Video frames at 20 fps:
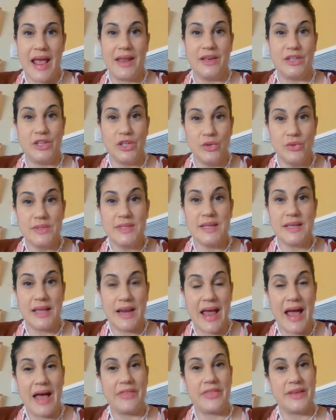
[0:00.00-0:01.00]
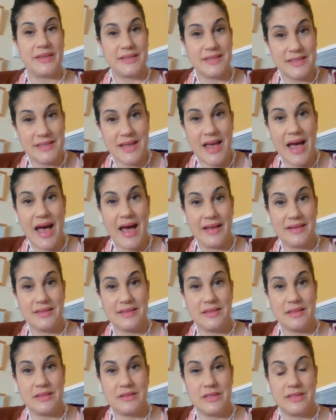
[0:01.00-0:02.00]
and using an ethics
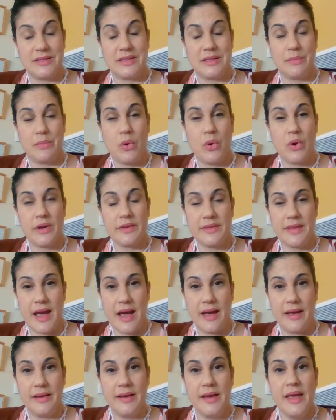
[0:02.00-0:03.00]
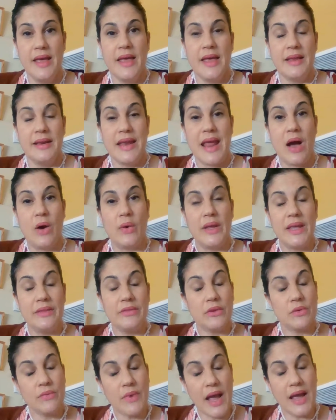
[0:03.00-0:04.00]
test to support that. Now,
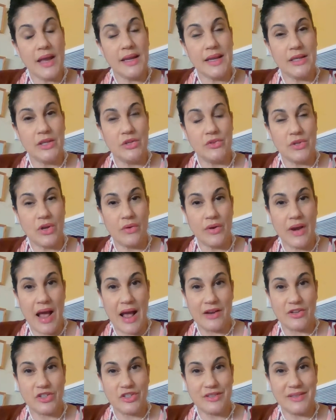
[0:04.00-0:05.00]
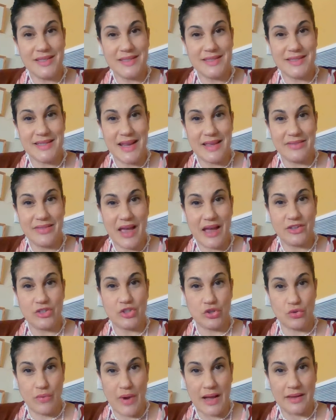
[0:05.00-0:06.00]
in the writing, you don't actually state that
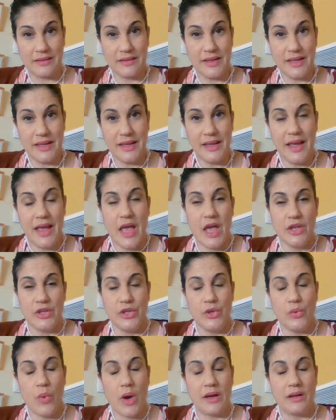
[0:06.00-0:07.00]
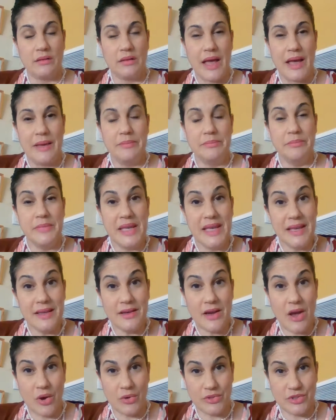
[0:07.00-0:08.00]
directly. You want to let me
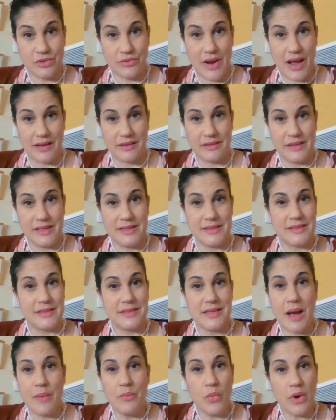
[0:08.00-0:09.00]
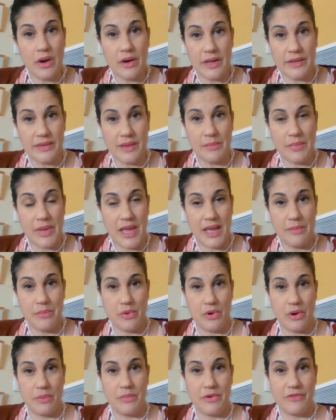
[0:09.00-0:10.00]
know directly somewhere in the
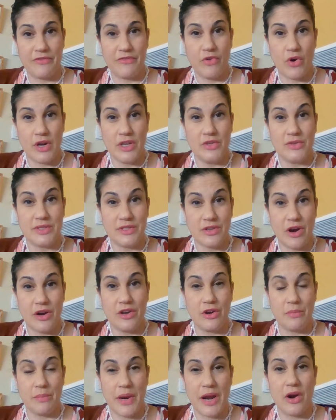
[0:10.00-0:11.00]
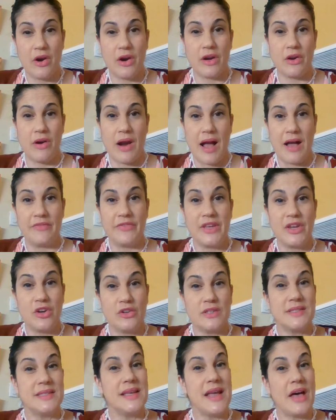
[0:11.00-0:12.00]
paper before you start your paragraph.
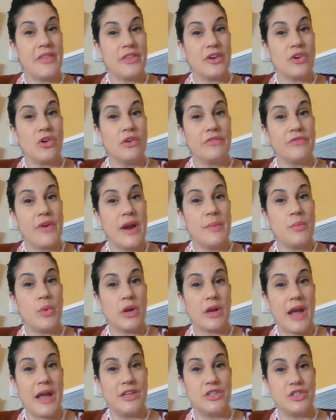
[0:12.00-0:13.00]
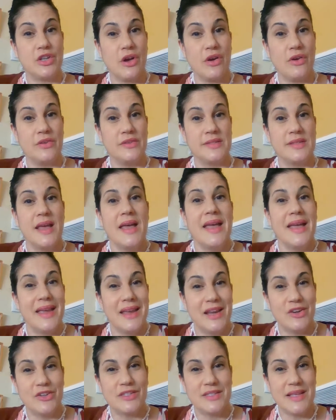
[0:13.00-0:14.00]
Here's the ethical framework I chose.
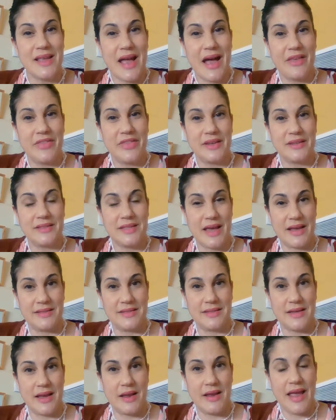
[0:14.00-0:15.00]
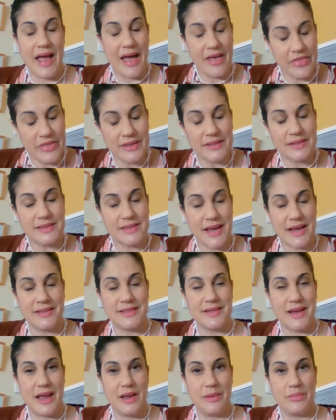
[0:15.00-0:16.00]
Here's the ethics
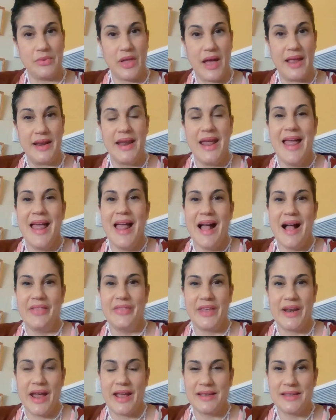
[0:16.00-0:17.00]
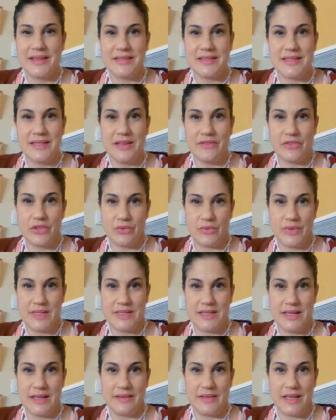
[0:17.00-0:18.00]
test I applied. And then I can see if the
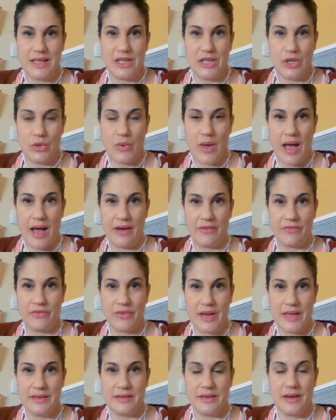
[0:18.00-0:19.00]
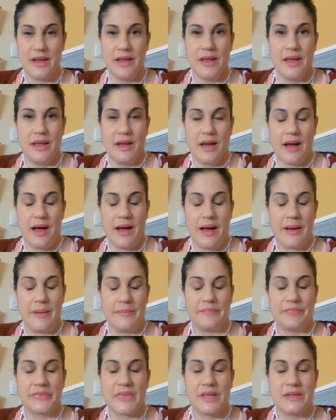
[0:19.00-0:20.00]
reasoning that you have written
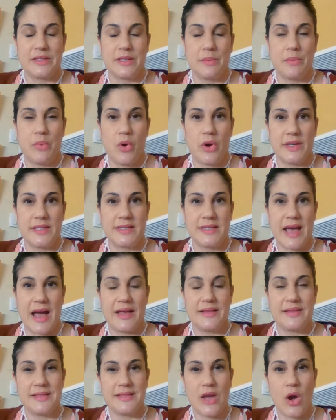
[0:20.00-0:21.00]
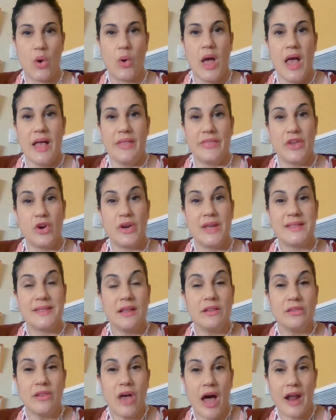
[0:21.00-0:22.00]
supports that. So there is
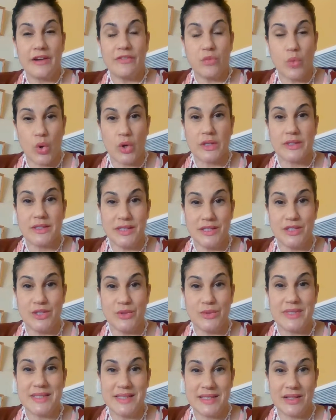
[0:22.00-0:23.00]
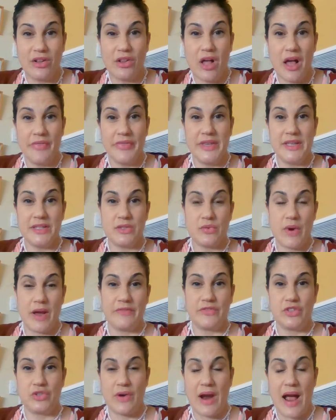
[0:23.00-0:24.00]
a lot of work to do still on these
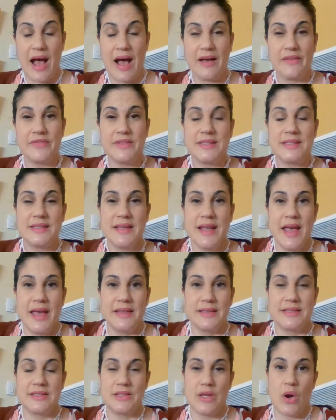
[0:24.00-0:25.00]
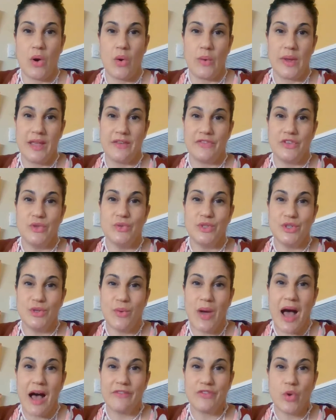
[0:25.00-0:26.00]
rough drafts. So if you do
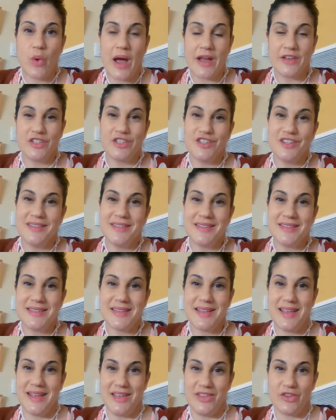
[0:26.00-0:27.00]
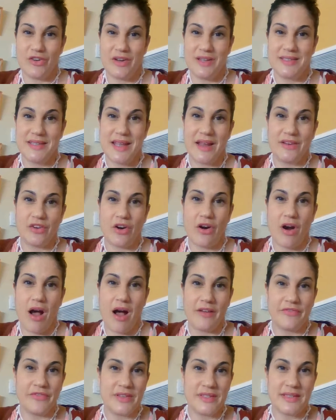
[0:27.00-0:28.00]
have questions, either attend our
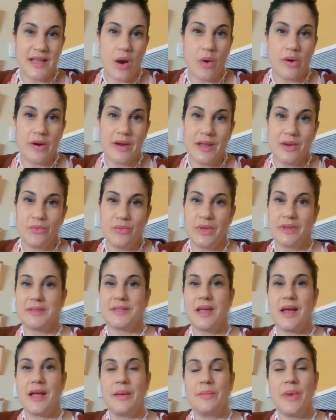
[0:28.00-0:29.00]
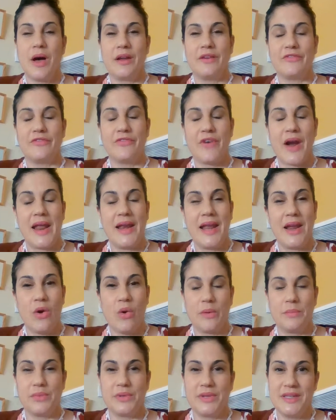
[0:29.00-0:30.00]
office hour in real time on Friday
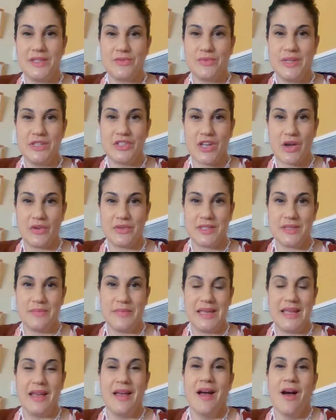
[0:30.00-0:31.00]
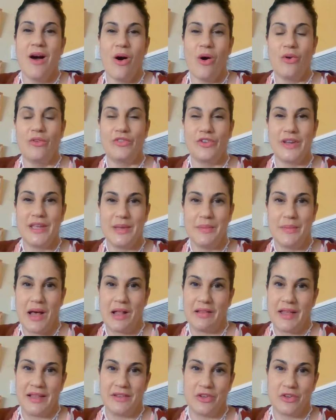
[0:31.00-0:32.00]
or please reach out to me over
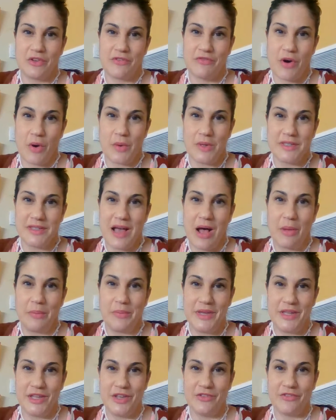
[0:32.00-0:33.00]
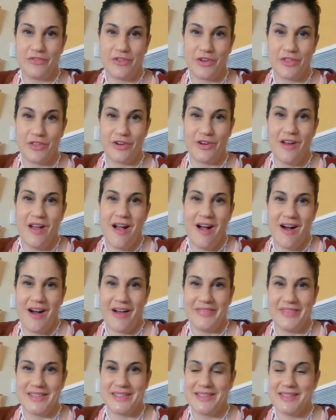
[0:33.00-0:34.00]
email. I look forward to helping you further
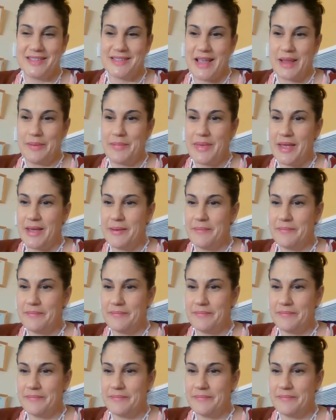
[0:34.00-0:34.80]
on this assignment.